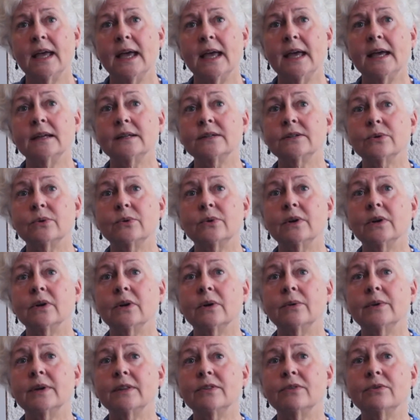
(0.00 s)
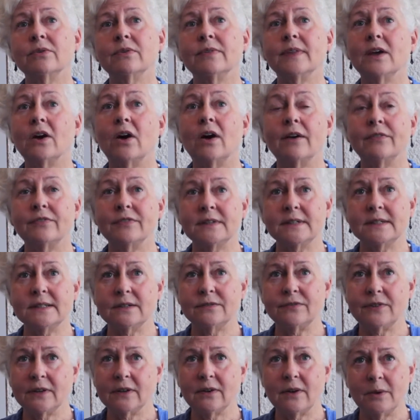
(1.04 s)
and or going through the often
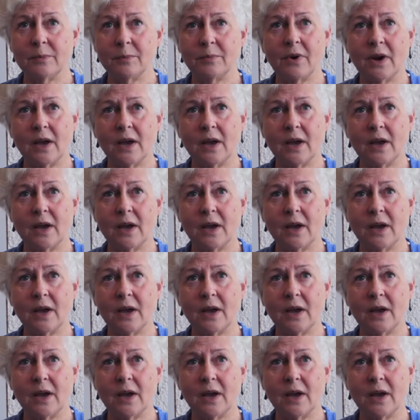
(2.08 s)
difficult